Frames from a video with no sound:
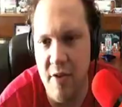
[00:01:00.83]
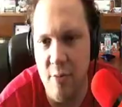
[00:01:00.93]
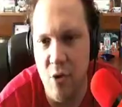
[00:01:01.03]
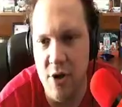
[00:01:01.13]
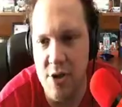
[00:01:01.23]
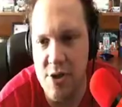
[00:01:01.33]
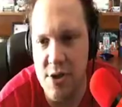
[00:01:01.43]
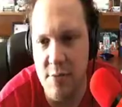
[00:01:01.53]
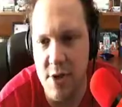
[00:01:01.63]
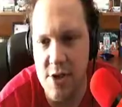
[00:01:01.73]
point or
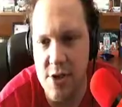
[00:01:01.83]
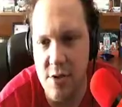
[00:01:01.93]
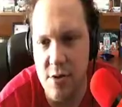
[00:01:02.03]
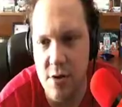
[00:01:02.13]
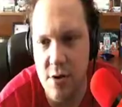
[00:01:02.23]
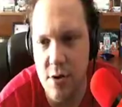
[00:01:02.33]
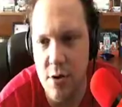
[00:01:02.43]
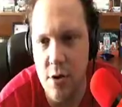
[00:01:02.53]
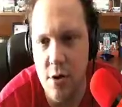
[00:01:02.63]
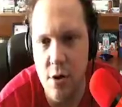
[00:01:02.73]
something. So
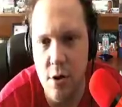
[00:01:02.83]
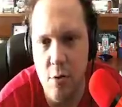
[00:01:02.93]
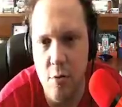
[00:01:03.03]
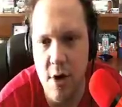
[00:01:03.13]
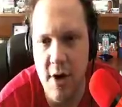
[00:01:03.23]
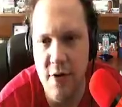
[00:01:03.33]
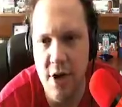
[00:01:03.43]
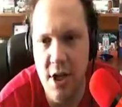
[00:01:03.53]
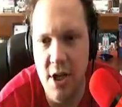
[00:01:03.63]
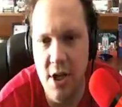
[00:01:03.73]
wherever
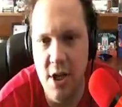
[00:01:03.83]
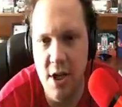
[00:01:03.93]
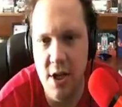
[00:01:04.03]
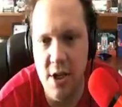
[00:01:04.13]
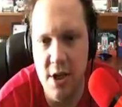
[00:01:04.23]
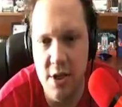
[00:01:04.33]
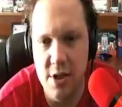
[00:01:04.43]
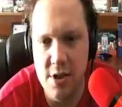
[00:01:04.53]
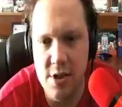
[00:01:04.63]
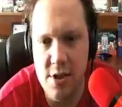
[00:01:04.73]
he
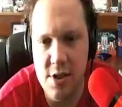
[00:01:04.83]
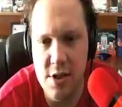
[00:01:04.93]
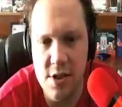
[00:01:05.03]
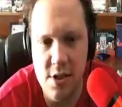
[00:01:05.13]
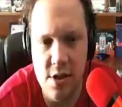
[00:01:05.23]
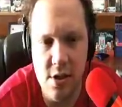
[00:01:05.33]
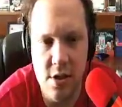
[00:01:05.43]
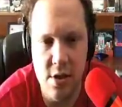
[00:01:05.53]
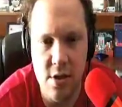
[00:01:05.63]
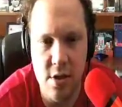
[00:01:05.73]
is,
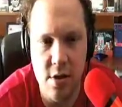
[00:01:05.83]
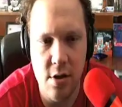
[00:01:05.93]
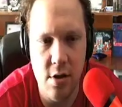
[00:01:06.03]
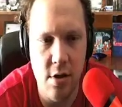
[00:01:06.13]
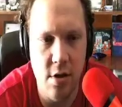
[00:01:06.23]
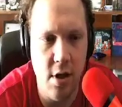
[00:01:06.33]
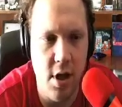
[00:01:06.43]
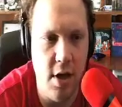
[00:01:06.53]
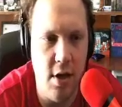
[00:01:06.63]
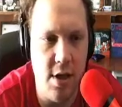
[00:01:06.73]

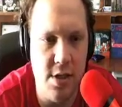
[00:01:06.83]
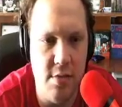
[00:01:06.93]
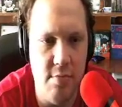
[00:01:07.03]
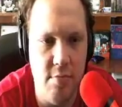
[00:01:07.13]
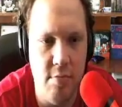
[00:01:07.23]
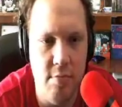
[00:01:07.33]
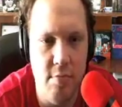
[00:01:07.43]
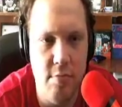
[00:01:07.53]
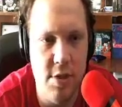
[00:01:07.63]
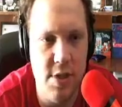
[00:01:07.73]
I lost him.
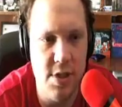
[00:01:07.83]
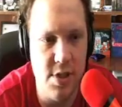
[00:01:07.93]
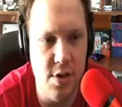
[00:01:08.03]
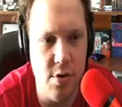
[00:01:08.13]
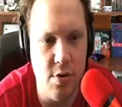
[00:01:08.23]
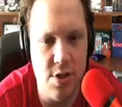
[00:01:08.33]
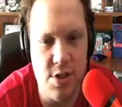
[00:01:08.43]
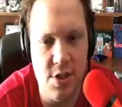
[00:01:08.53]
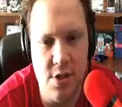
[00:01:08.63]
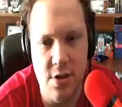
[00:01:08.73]
There's this horse.